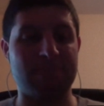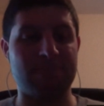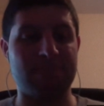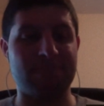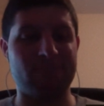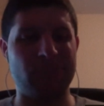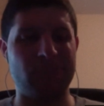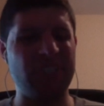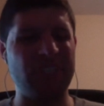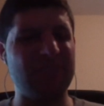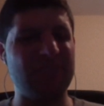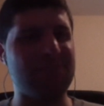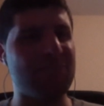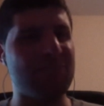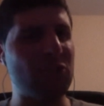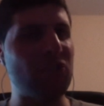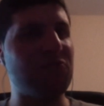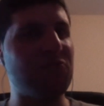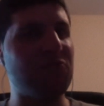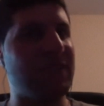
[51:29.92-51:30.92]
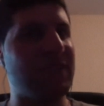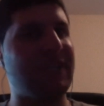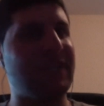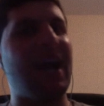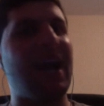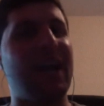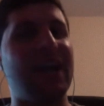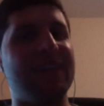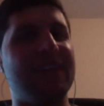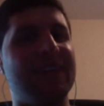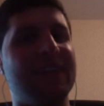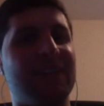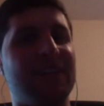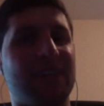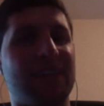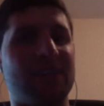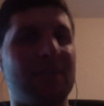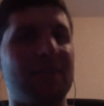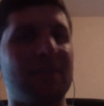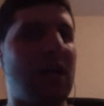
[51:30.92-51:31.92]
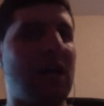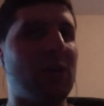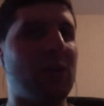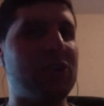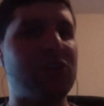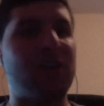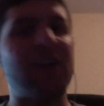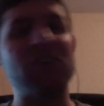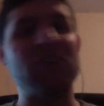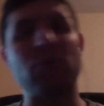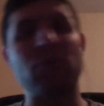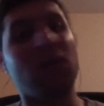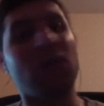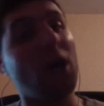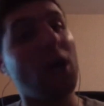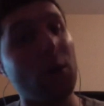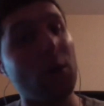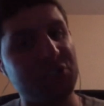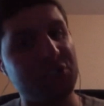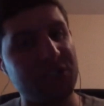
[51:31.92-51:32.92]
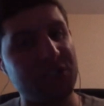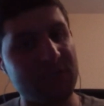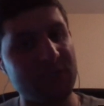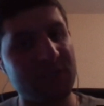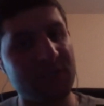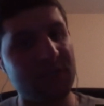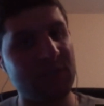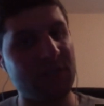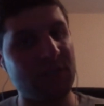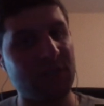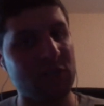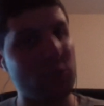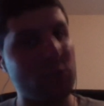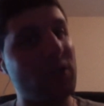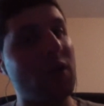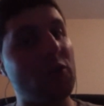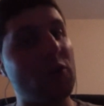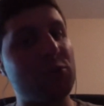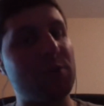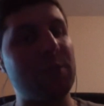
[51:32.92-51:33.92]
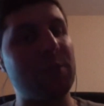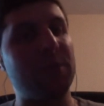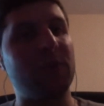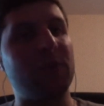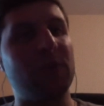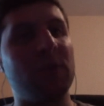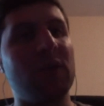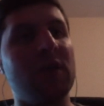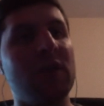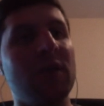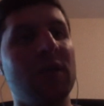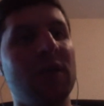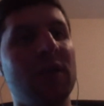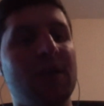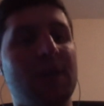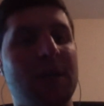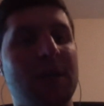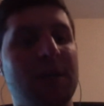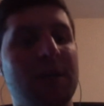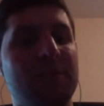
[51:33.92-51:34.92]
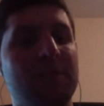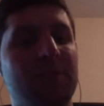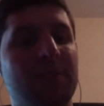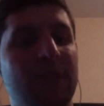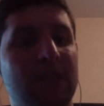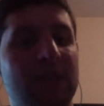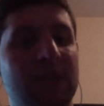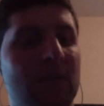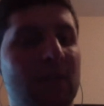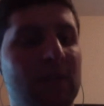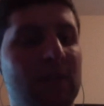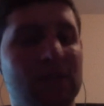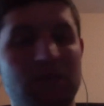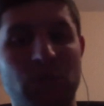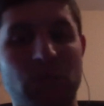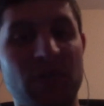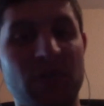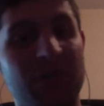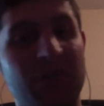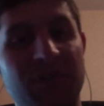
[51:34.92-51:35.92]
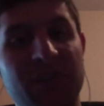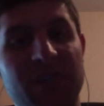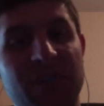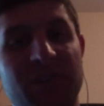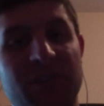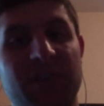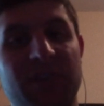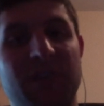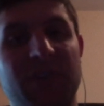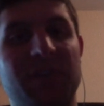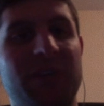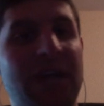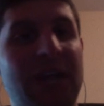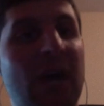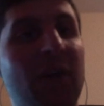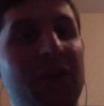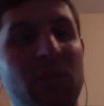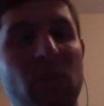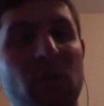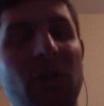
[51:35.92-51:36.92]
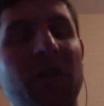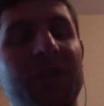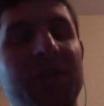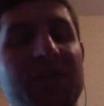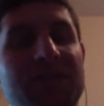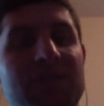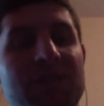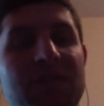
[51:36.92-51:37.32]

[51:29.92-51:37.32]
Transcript: really movement guides, like we're trainers, we're coaches because we coach people. We're in the fitness field and health and wellness and